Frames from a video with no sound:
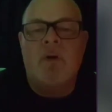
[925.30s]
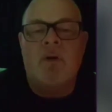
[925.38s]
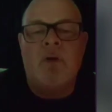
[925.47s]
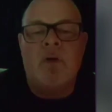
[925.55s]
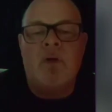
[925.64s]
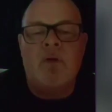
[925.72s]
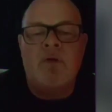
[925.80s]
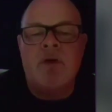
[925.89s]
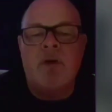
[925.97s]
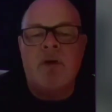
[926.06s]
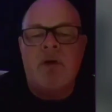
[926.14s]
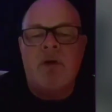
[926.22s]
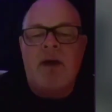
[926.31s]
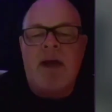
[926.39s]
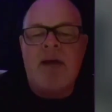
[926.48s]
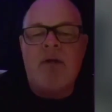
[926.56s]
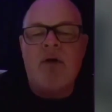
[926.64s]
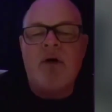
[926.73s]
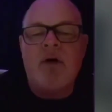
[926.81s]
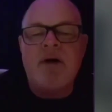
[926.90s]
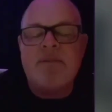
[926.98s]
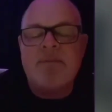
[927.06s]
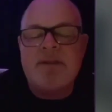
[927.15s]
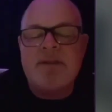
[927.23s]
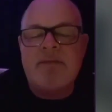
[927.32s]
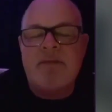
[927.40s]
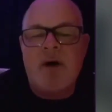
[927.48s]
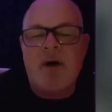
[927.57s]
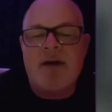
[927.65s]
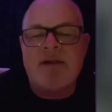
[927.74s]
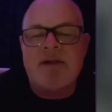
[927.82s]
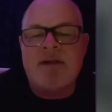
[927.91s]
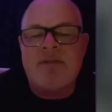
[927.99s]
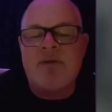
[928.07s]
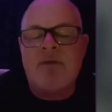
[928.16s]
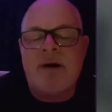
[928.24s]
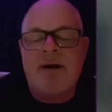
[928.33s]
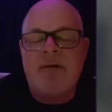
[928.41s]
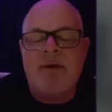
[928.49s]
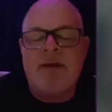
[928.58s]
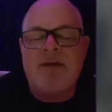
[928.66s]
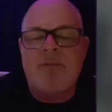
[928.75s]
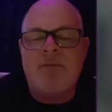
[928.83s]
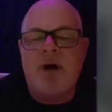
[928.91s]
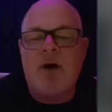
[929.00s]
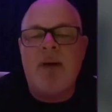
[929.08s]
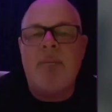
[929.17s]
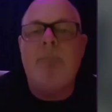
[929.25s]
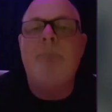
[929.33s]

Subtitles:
Gotcha. Anyone got any specific questions for Anna reads a poem?